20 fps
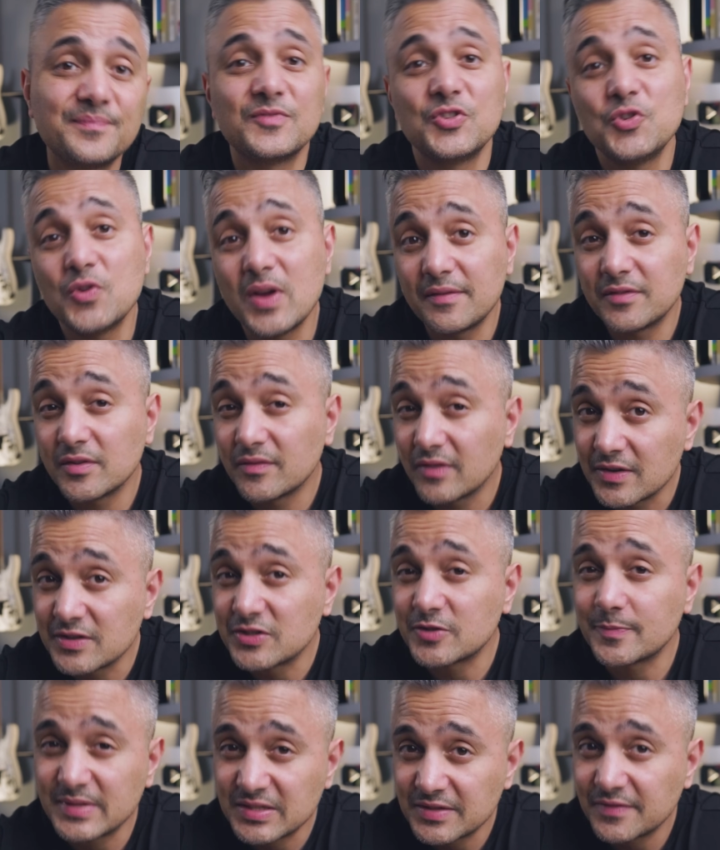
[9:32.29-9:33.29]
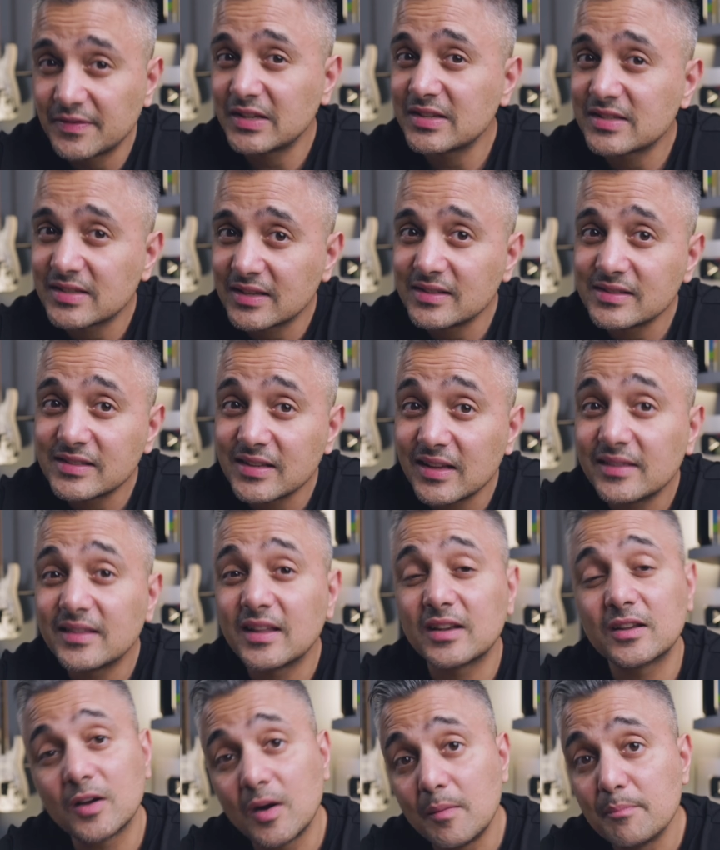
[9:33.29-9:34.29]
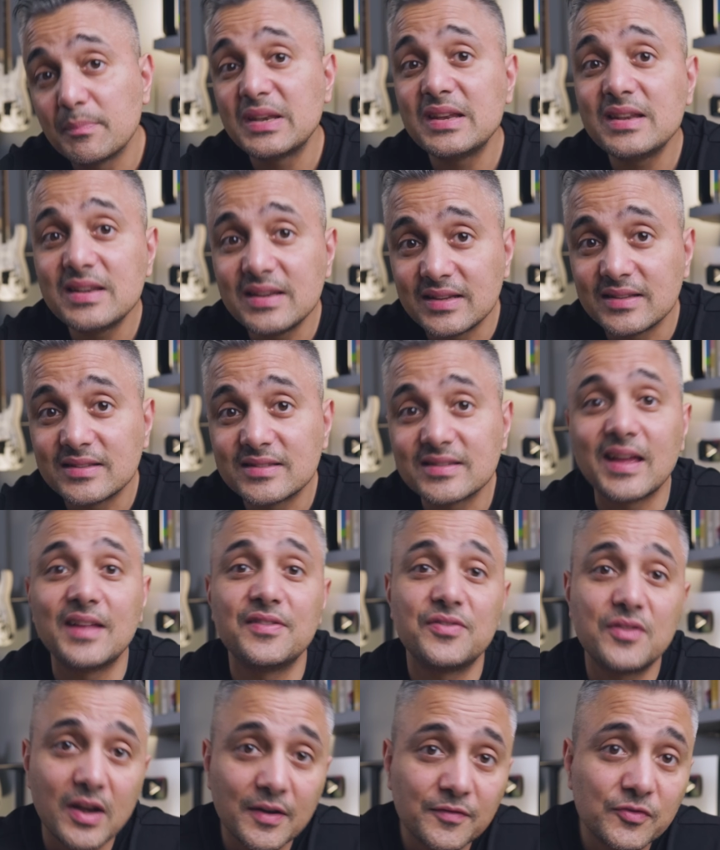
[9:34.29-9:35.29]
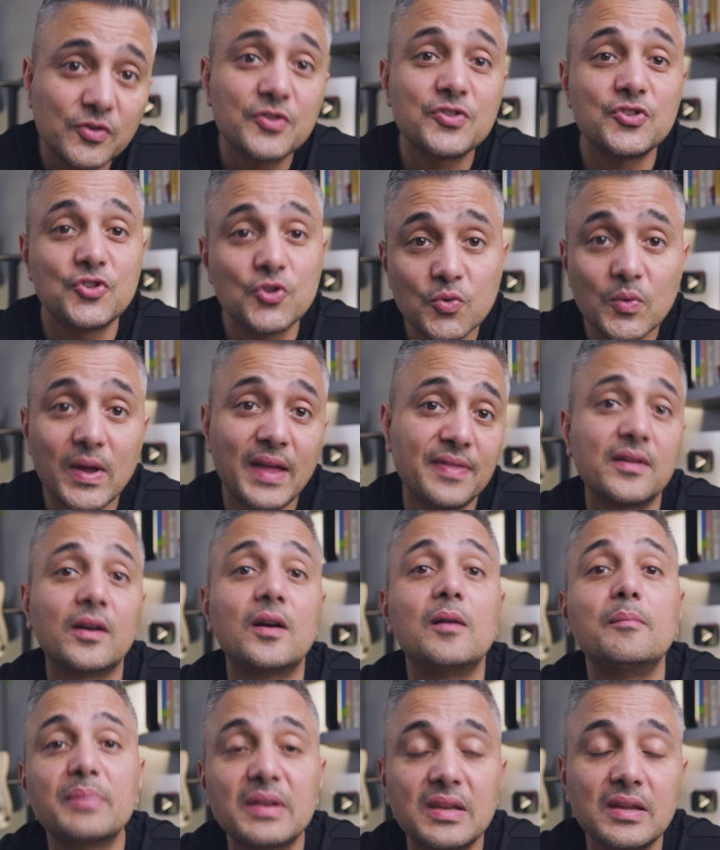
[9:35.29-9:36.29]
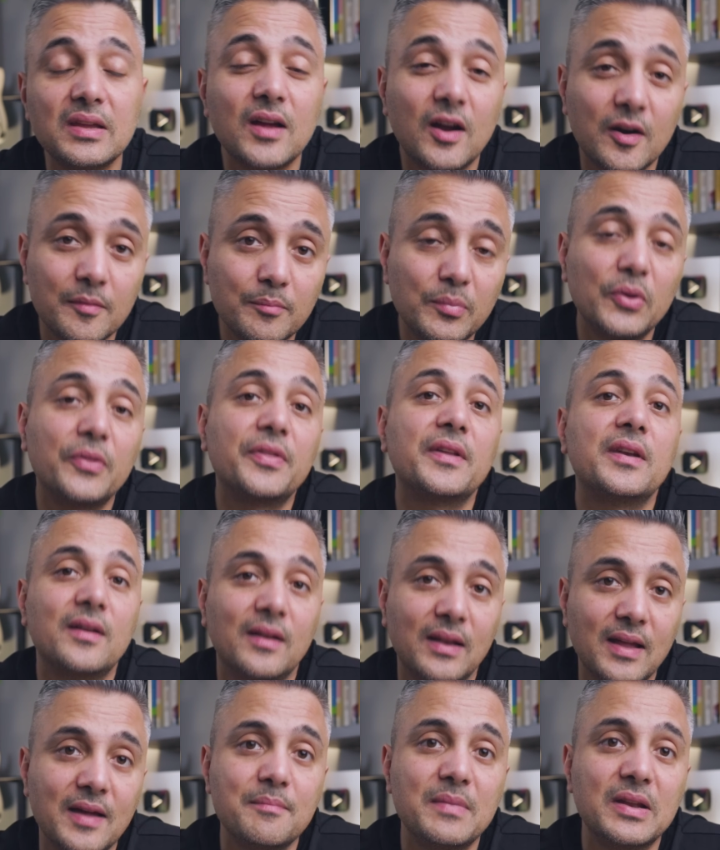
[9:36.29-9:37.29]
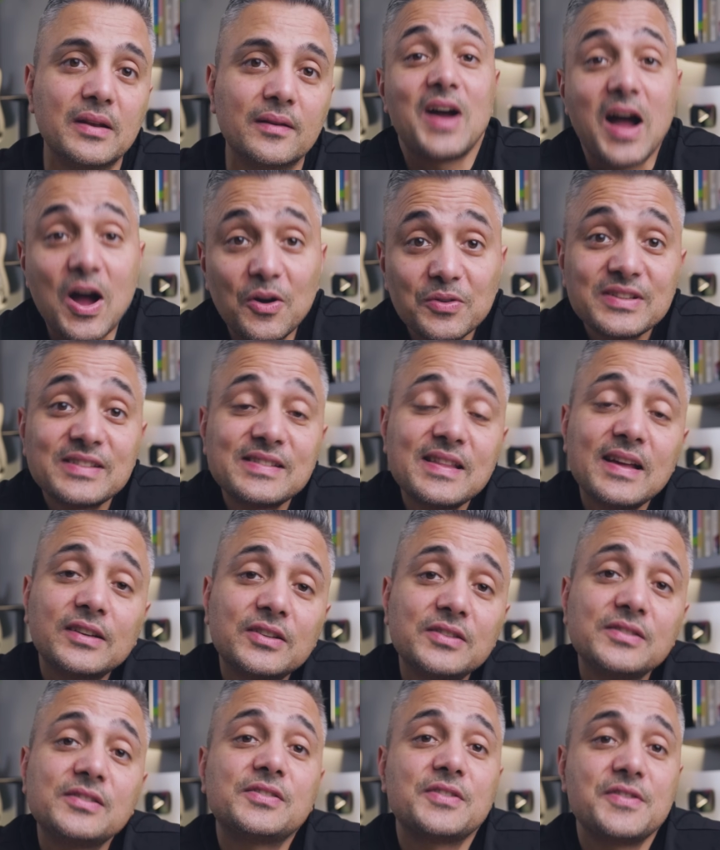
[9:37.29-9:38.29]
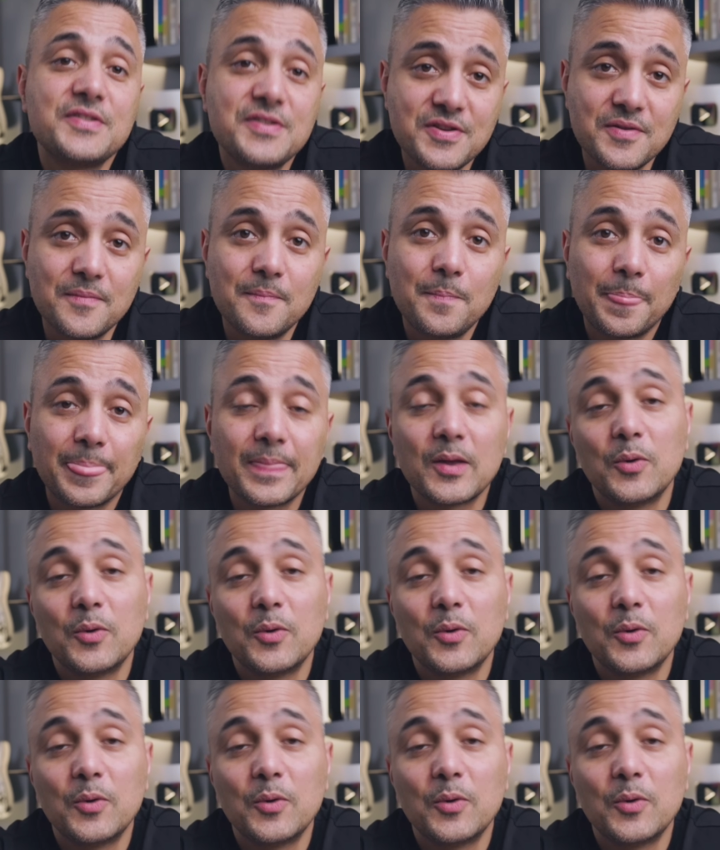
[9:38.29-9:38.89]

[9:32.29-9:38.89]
You have a very specific skill set that a company needs, and therefore you and the company are both in alignment. So how does that concern you?